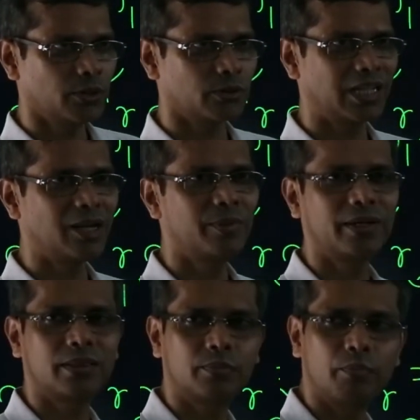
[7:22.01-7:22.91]
So, there will be
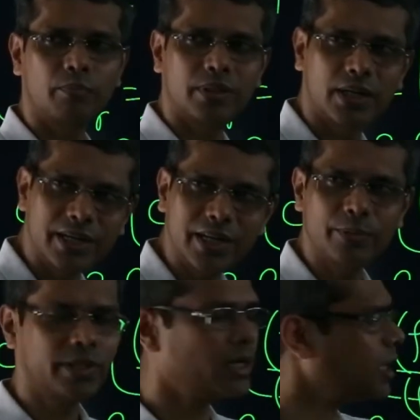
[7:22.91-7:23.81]
a 30
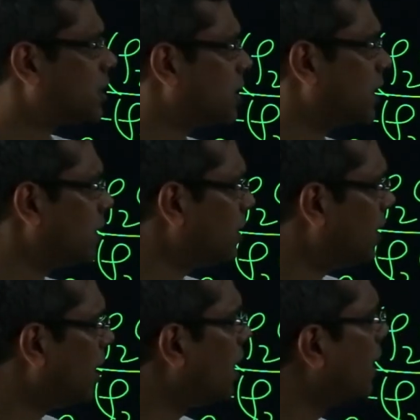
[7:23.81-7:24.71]
dB reduction
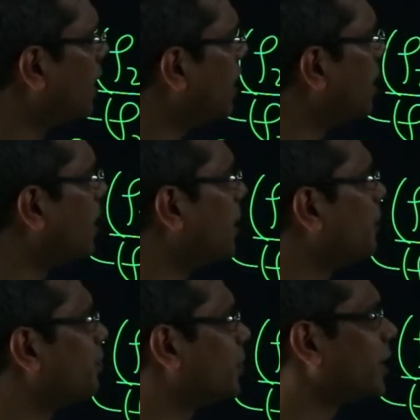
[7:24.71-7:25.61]

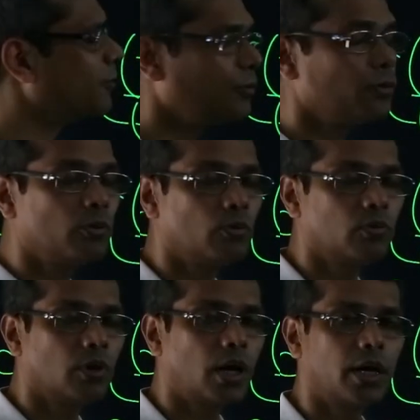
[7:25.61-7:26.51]
um, if you
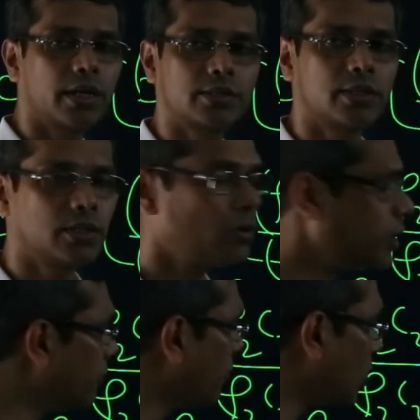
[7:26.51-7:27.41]
are actually
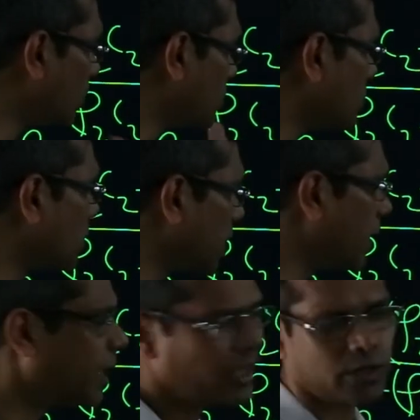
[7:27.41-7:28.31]
going from
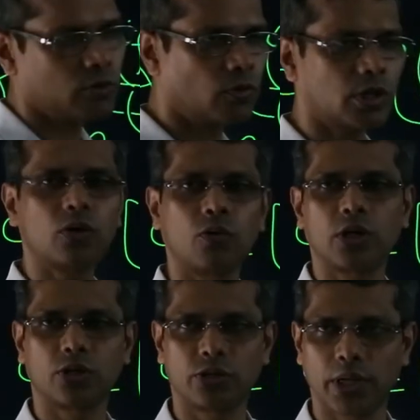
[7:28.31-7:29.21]
air to water or
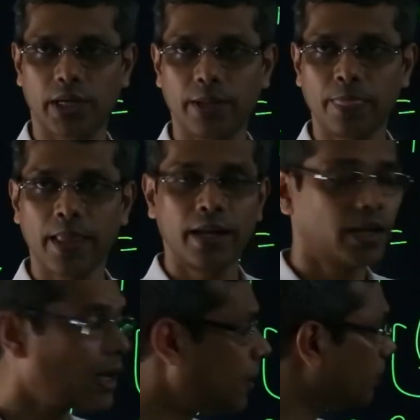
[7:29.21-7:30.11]
water to air.
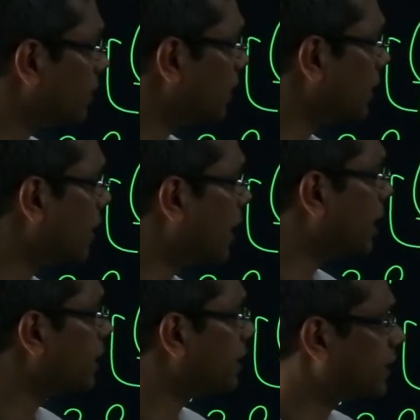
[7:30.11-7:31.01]
Now,
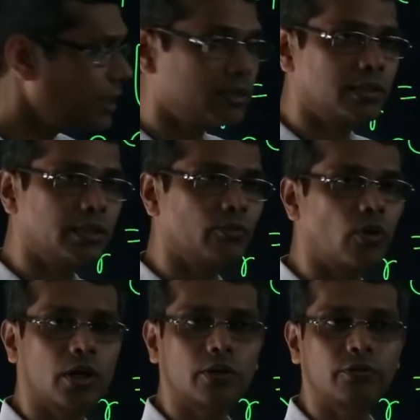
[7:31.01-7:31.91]
this is
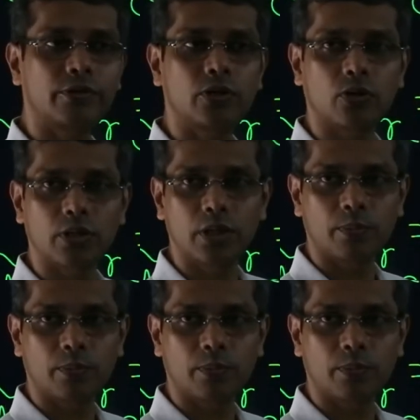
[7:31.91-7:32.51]
what we were talking